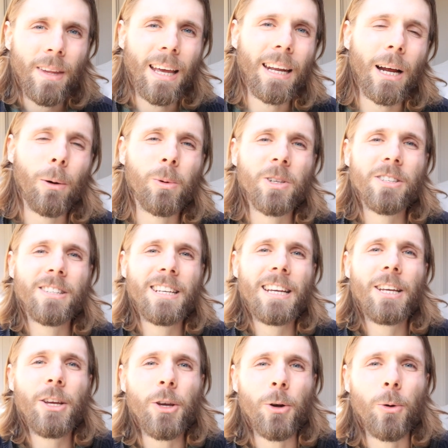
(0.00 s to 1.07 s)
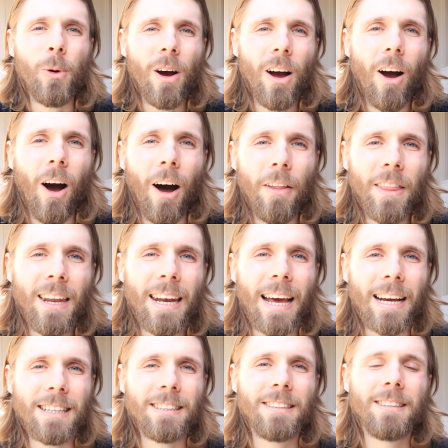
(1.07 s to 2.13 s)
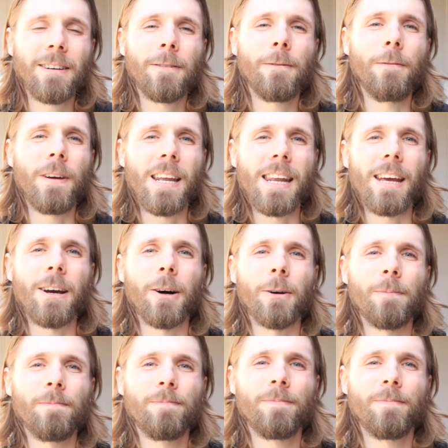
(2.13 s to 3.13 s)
And I will see you on the next video.